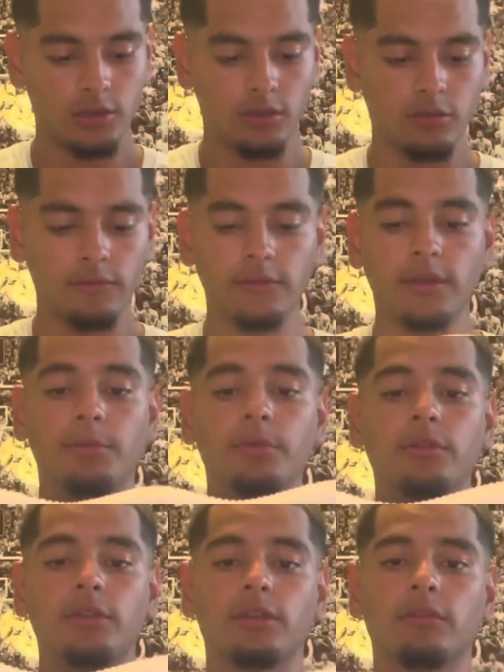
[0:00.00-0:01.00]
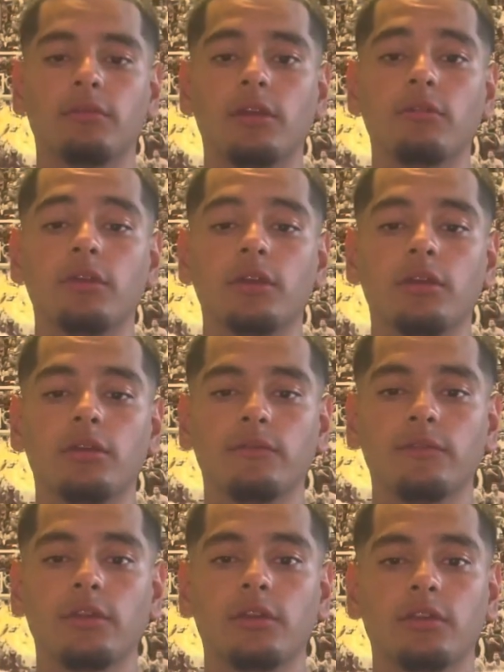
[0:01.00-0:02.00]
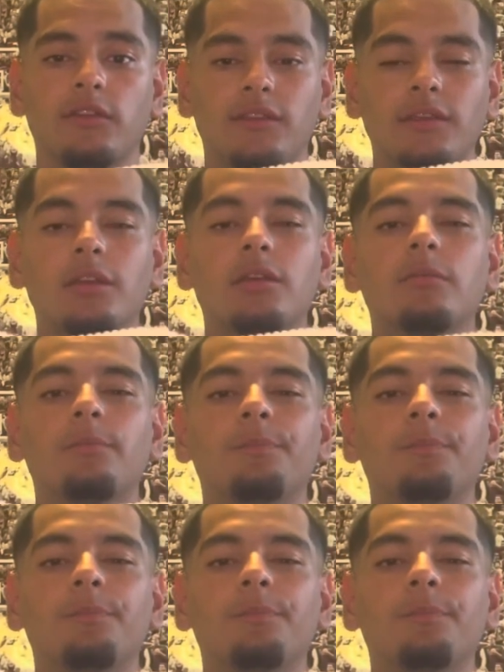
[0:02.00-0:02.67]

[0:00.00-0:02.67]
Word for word: Hopefully I put that the right way. Hopefully I can see that